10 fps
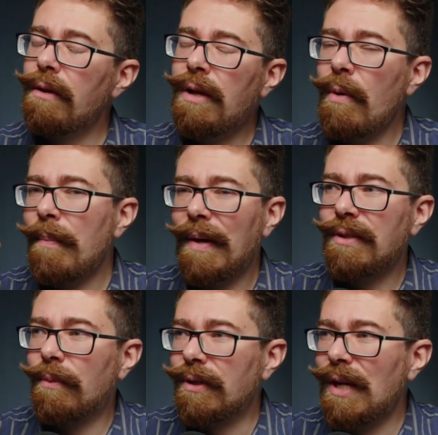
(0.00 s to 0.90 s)
going back
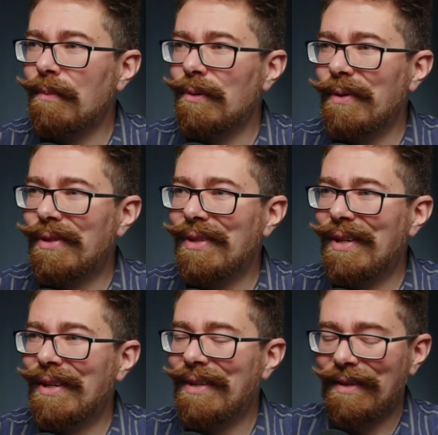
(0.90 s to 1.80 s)
to what James was
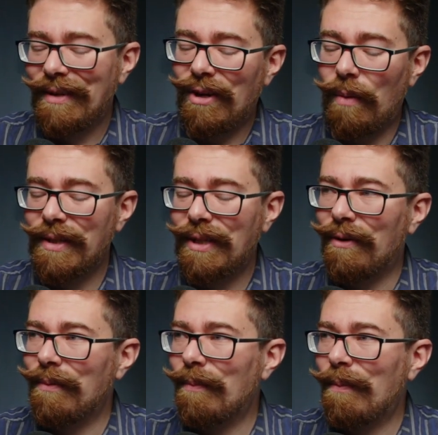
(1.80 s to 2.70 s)
commenting
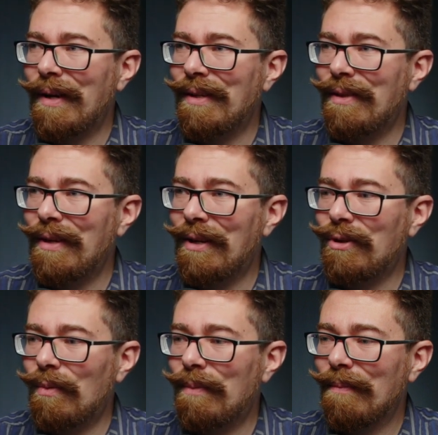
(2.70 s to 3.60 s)
on when he did the
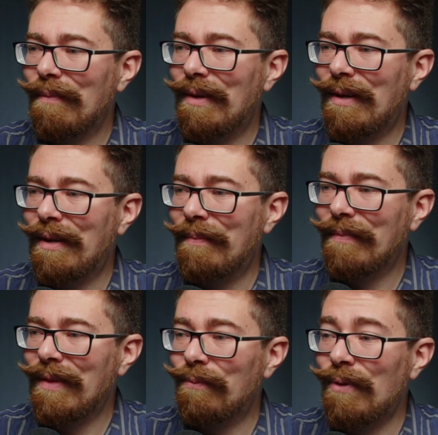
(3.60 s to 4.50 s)
initial
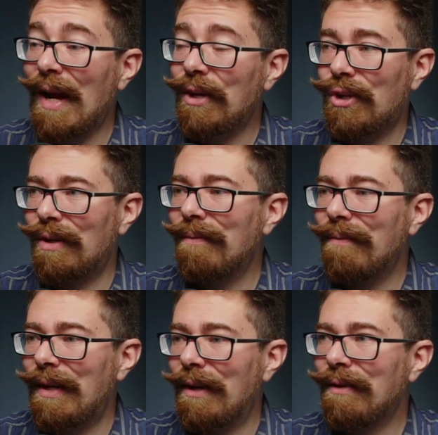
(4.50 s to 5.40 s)
reaction
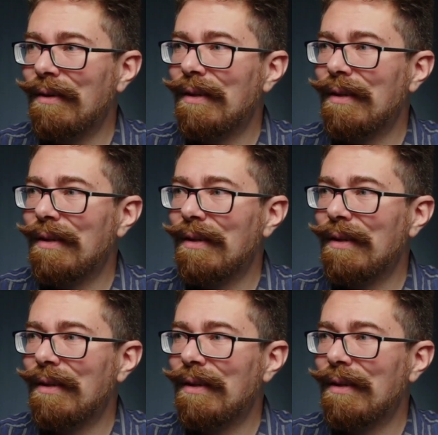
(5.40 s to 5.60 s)
video,